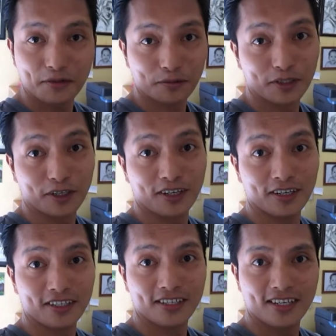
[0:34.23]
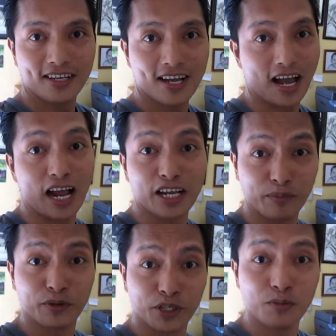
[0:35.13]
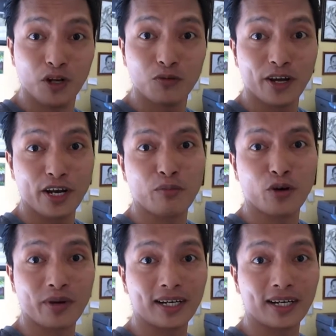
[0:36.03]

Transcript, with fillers: because I am the small one among my